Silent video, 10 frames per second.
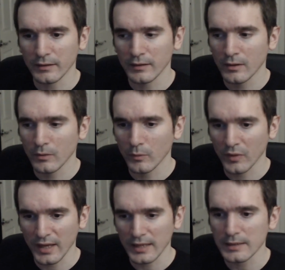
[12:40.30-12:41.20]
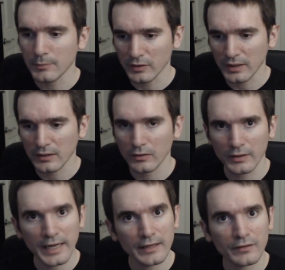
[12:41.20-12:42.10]
with any particular
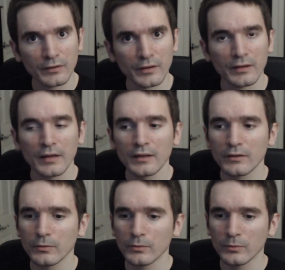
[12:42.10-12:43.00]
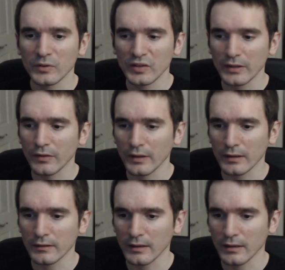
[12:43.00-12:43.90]
answer, to see
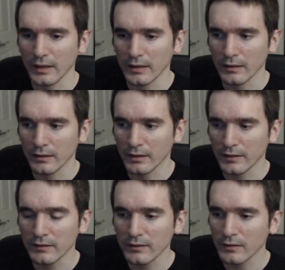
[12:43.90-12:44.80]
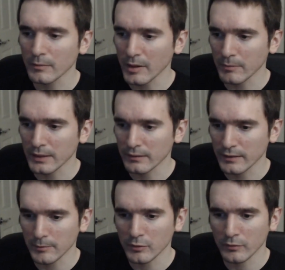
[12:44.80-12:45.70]
things. And this isn't about being
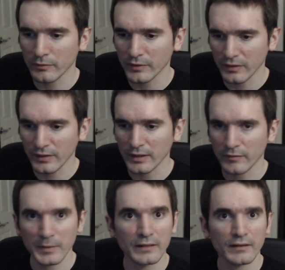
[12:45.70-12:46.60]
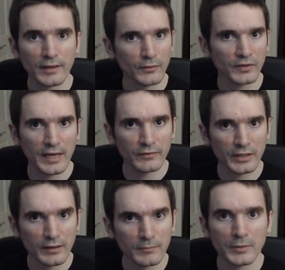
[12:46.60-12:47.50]
skeptical for the sake of being the devil's
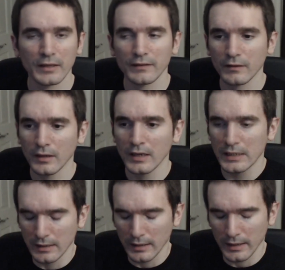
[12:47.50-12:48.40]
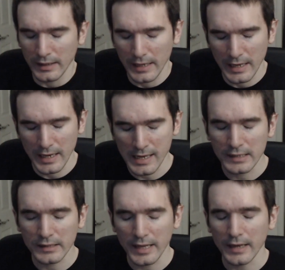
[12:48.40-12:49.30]
advocate, because I hate
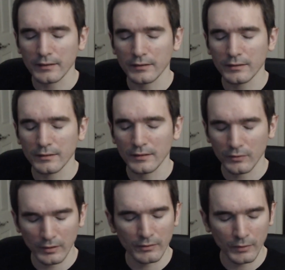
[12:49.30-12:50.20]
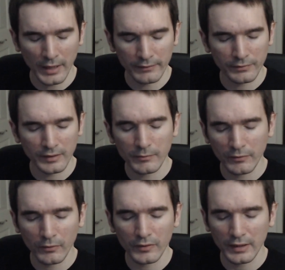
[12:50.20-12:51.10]
that. I've said
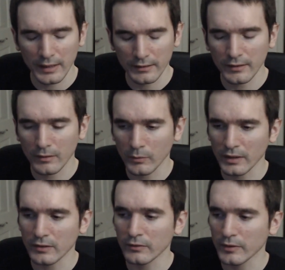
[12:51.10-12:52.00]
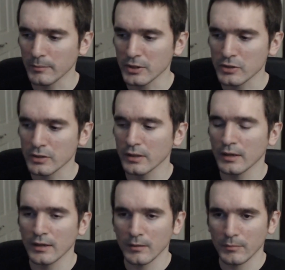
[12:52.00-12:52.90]
before that hate is not a word I use very much,
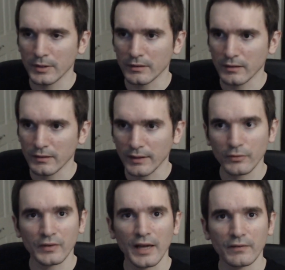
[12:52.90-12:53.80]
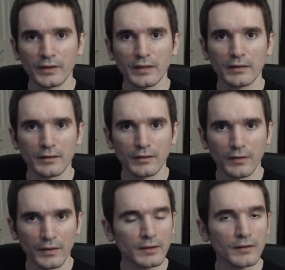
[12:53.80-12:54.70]
but the devil's advocate
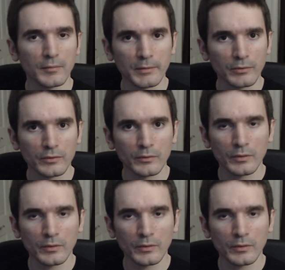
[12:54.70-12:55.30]
thing that people do